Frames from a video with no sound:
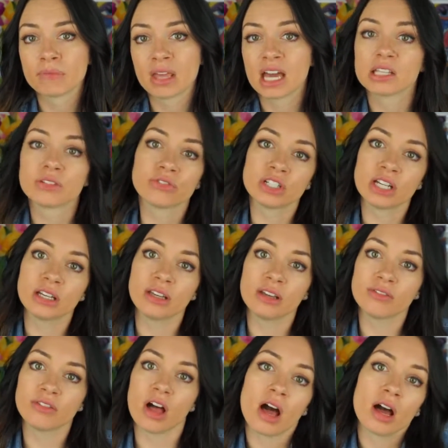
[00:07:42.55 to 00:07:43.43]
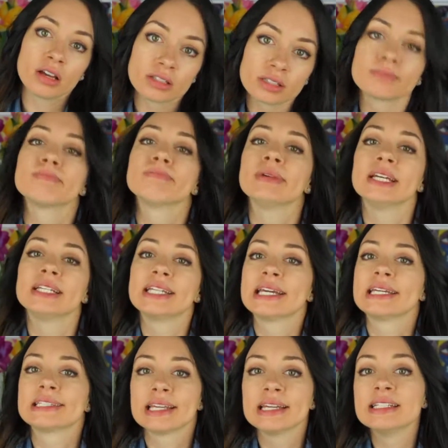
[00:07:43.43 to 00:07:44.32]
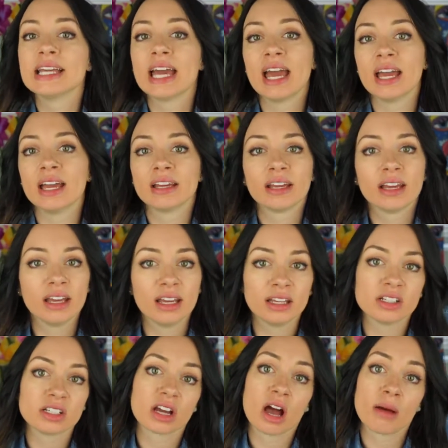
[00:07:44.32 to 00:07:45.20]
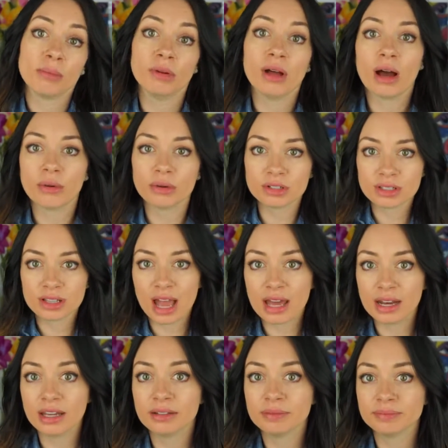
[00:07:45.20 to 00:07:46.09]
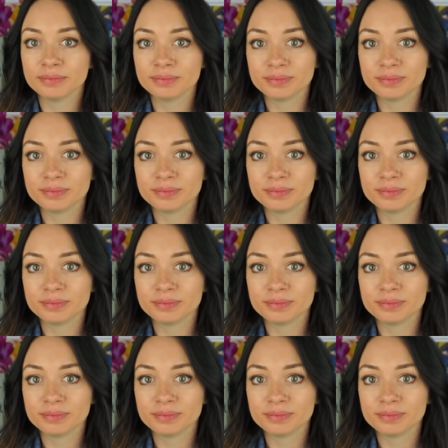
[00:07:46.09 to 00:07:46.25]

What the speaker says: As for daily vlogs, it takes a day and a couple hours to edit.